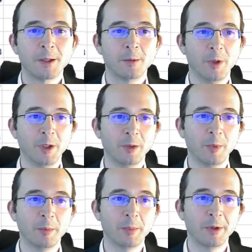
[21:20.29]
Well,
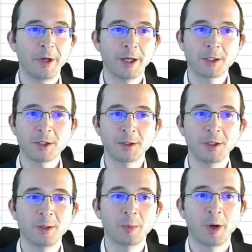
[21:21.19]
remember,
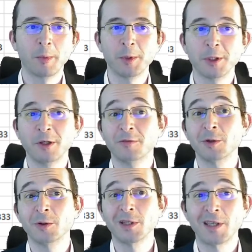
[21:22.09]
actually the probability of
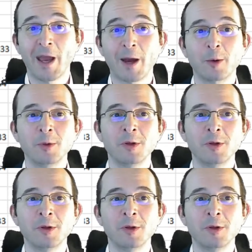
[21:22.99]
going down